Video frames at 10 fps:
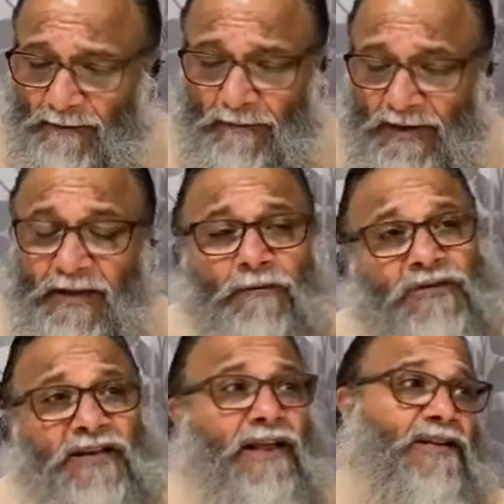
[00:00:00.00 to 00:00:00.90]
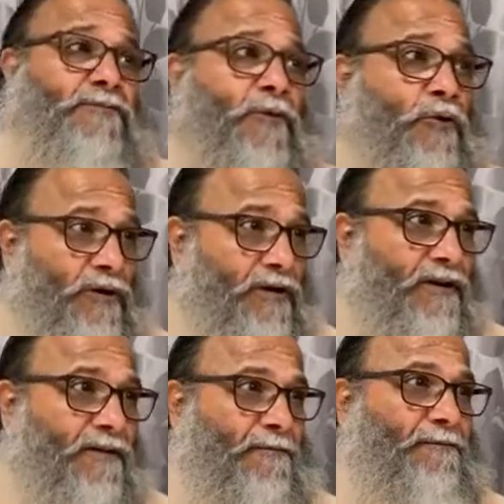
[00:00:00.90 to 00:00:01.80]
But he was an explorer.
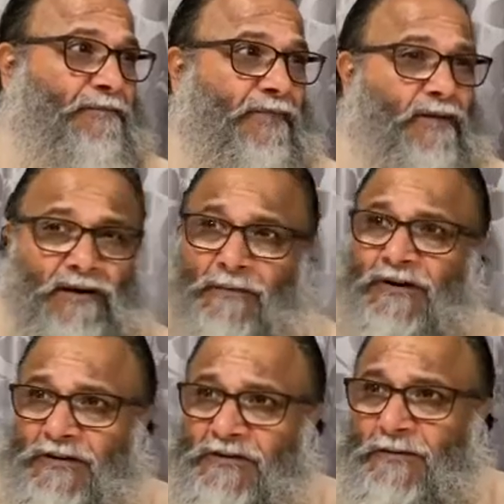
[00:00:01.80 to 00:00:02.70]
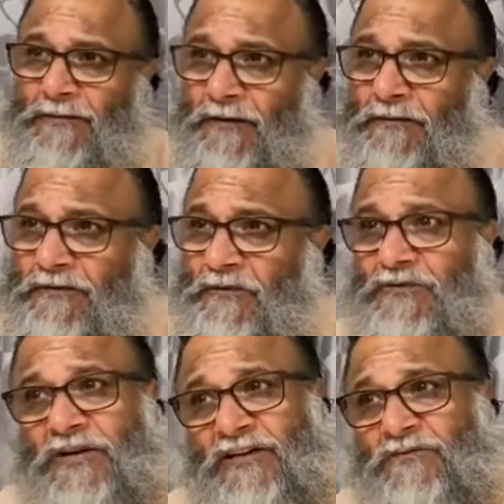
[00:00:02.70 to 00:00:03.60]
Ramakrishna Paramahamsa
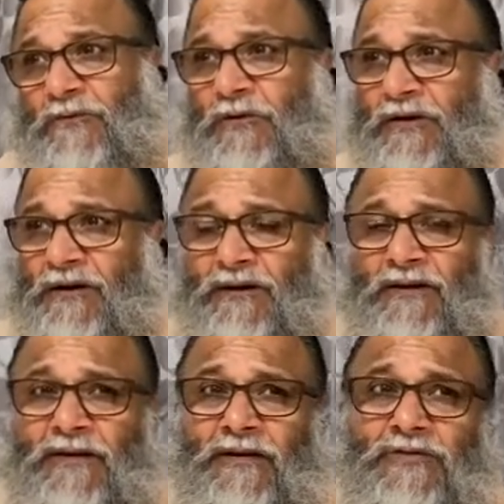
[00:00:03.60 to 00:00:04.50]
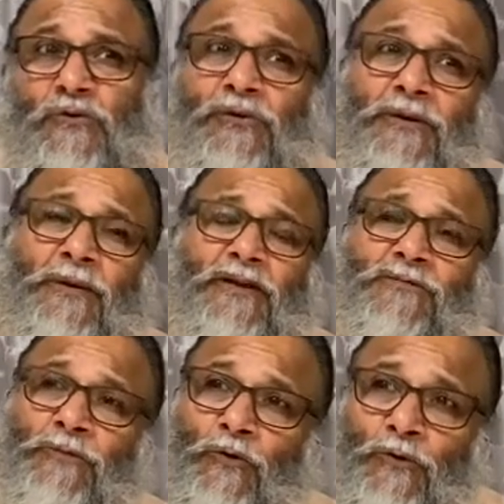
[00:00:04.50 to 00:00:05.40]
was an explorer. So he
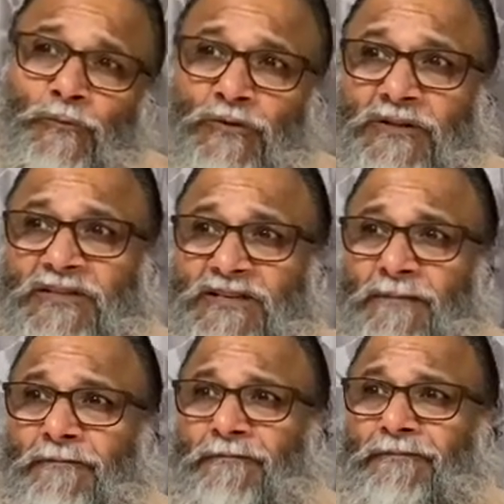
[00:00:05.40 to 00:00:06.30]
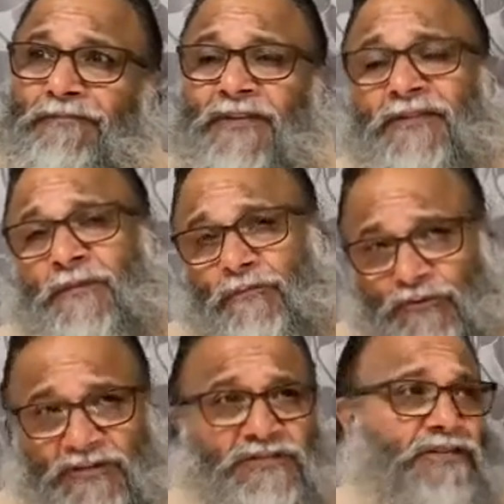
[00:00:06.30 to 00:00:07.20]
explored Buddhism. Then the
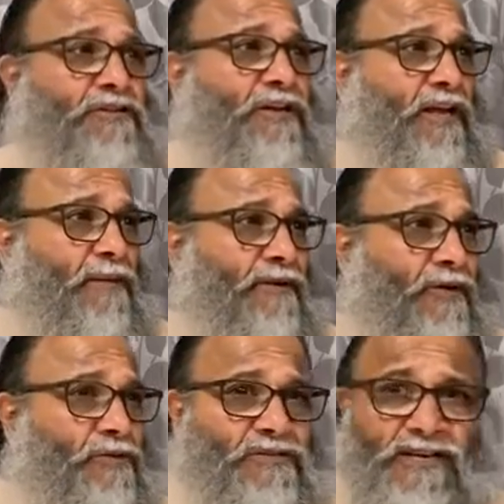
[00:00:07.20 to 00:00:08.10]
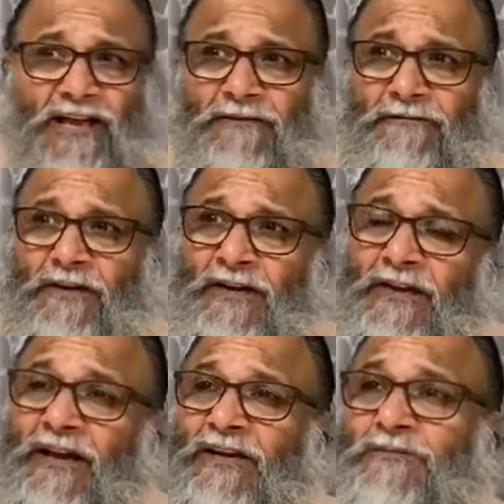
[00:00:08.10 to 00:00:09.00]
Buddhist teacher came into his life.
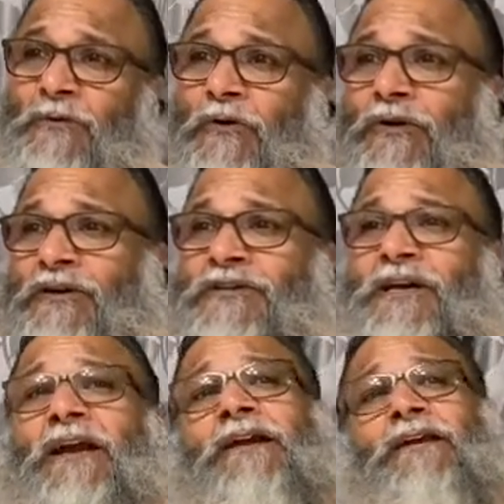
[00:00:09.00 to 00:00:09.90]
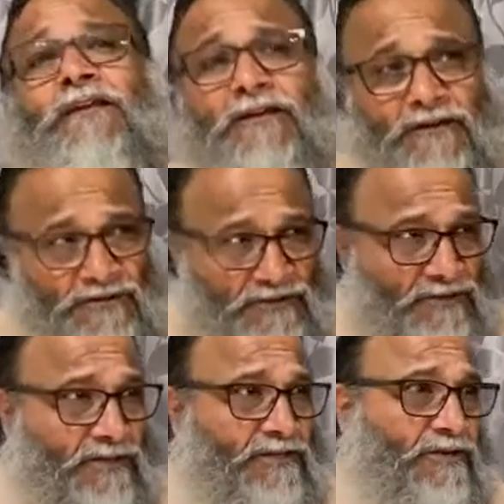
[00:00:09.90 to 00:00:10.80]
He explored Christianity.
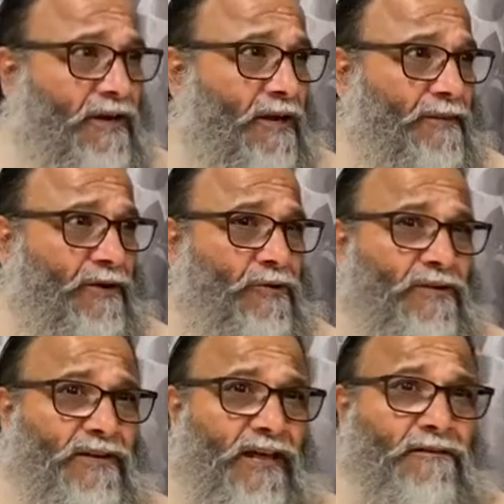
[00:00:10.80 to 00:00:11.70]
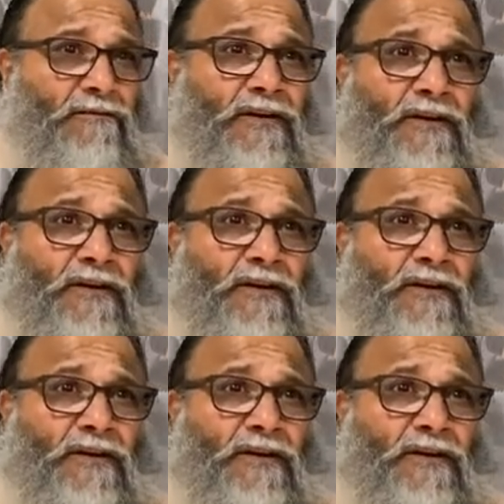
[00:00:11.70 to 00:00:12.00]
Christian teacher came into his life.